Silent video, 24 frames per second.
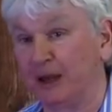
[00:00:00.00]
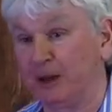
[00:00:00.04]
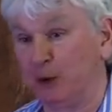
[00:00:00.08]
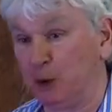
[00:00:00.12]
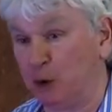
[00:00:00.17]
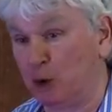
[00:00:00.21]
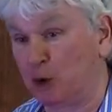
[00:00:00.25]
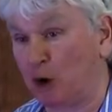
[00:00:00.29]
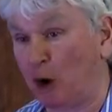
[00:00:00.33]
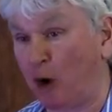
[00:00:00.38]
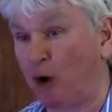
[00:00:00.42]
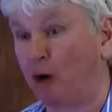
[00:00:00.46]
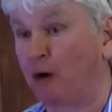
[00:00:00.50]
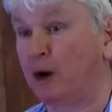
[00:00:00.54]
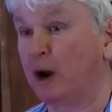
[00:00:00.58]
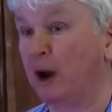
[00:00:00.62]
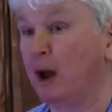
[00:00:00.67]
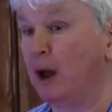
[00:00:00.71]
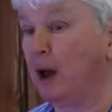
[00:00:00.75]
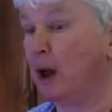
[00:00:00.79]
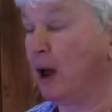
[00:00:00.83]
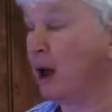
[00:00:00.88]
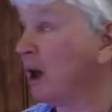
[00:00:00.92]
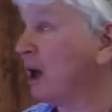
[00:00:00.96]
like UCOG
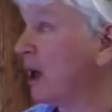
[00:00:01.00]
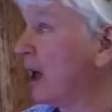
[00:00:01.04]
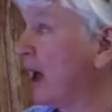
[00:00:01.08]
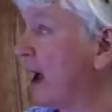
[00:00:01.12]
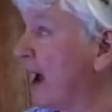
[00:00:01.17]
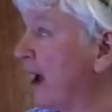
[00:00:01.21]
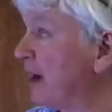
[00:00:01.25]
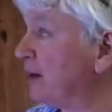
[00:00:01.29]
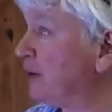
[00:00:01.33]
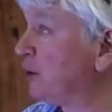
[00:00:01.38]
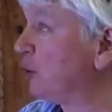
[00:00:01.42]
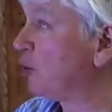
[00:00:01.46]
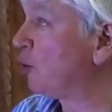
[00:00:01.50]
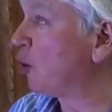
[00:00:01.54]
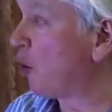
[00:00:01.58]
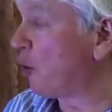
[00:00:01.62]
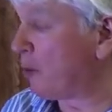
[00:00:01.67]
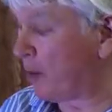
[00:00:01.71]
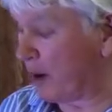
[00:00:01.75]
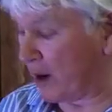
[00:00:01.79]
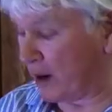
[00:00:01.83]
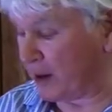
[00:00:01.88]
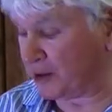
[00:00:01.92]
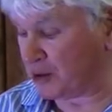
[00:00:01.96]
and
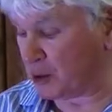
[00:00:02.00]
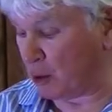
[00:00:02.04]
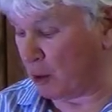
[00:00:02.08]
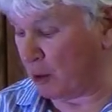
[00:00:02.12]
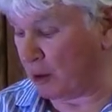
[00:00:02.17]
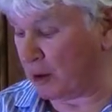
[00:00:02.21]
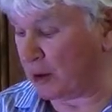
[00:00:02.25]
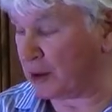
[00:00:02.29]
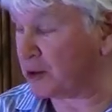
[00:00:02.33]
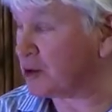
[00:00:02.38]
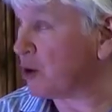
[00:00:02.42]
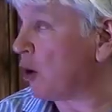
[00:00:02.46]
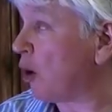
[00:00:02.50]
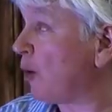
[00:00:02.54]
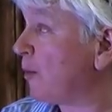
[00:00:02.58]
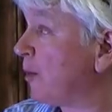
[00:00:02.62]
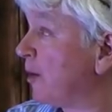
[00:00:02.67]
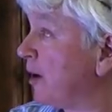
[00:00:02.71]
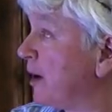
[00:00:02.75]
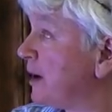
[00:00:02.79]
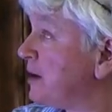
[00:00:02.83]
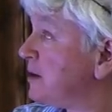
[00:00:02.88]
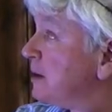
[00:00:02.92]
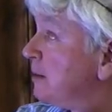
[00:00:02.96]
Europa and so on to
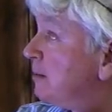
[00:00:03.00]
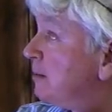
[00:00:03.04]
operate.